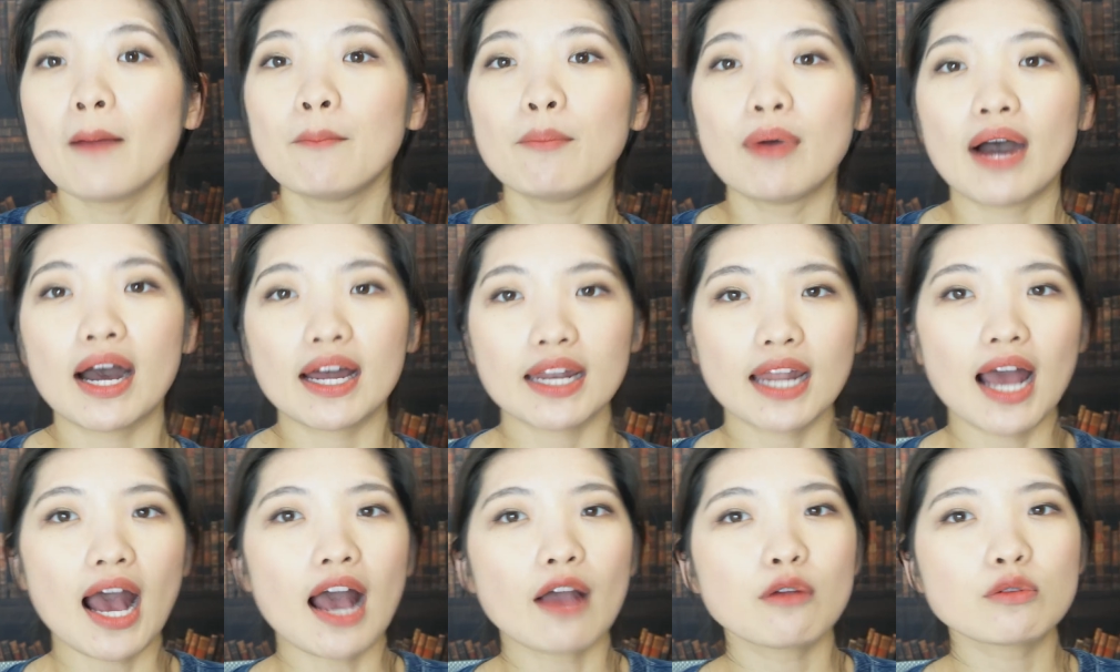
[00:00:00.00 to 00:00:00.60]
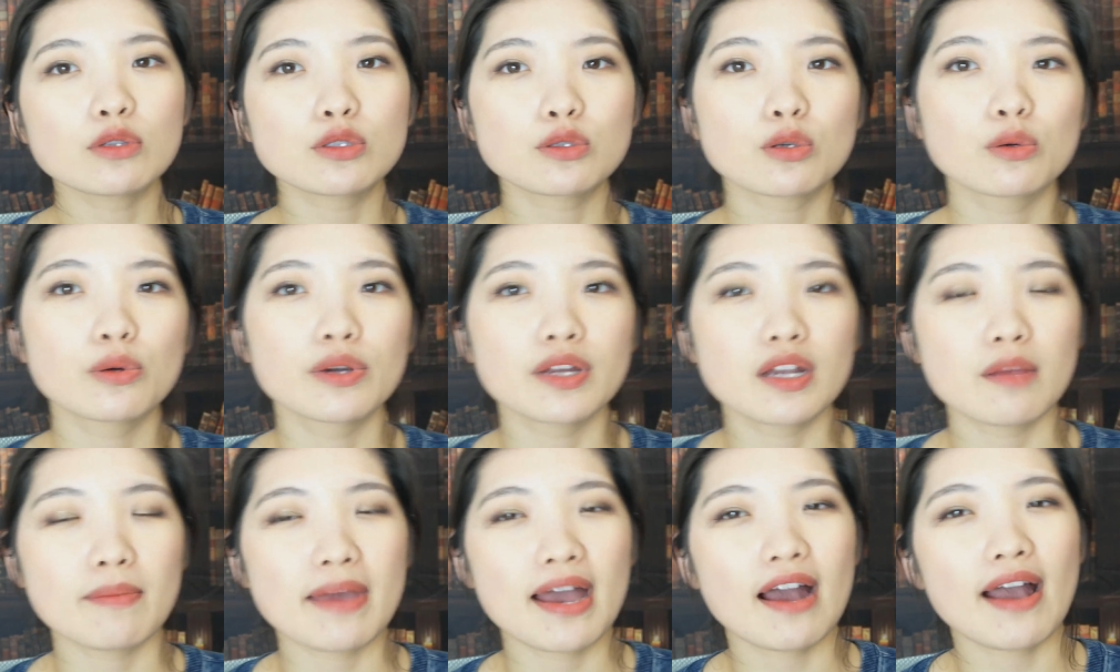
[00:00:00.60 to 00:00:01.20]
But I was
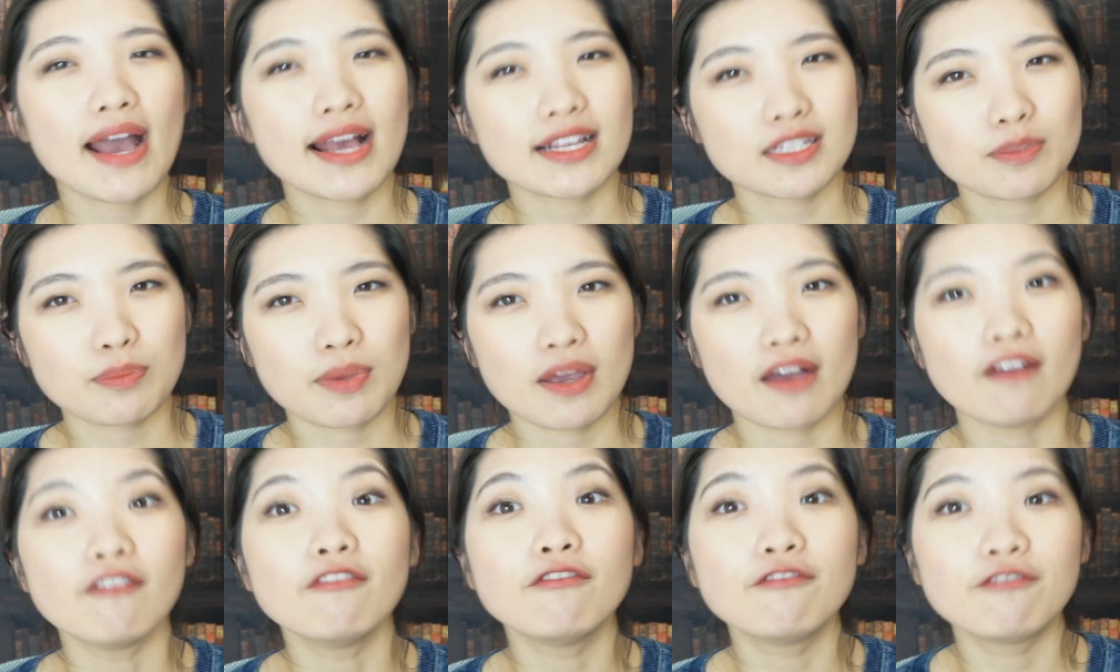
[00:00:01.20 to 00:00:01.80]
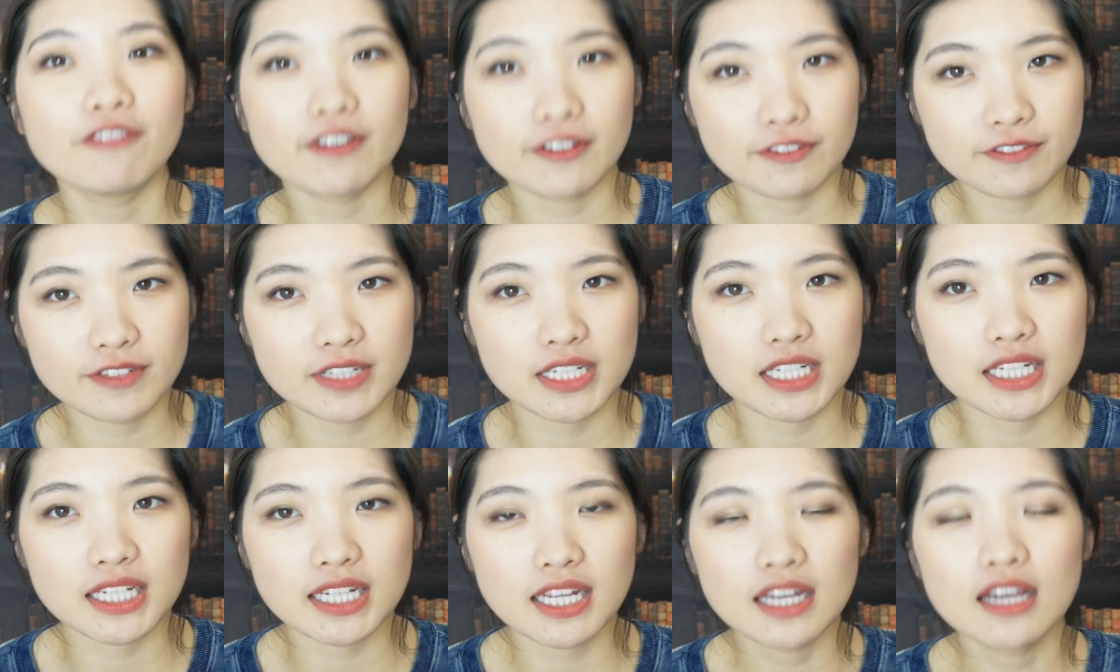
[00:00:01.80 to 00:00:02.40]
talking about SPF
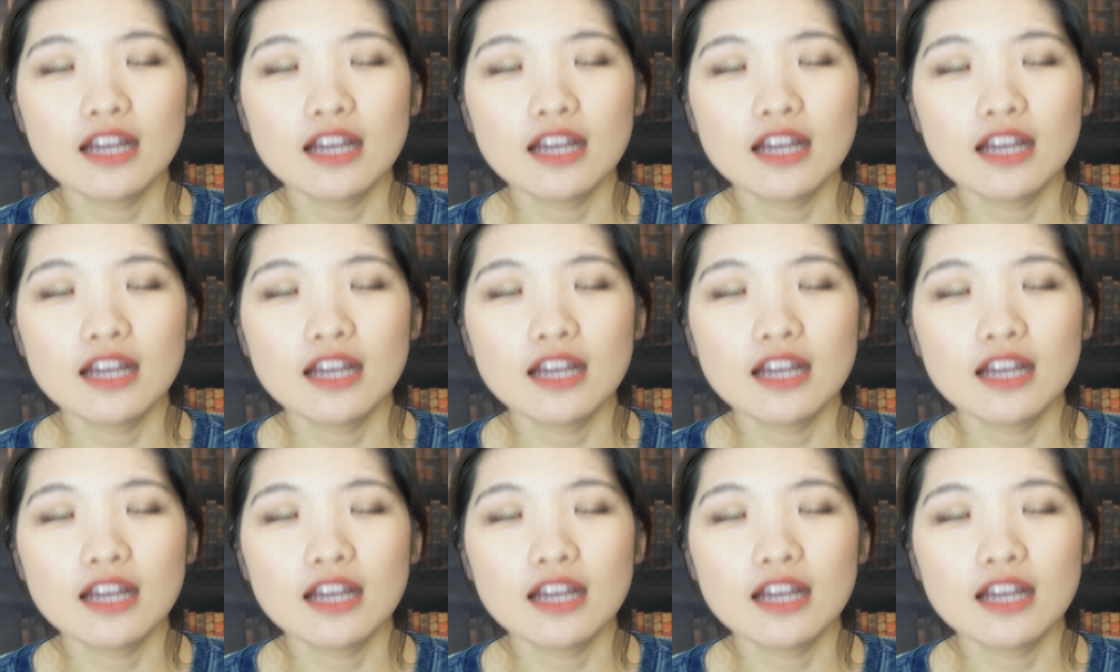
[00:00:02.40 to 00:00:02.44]
50.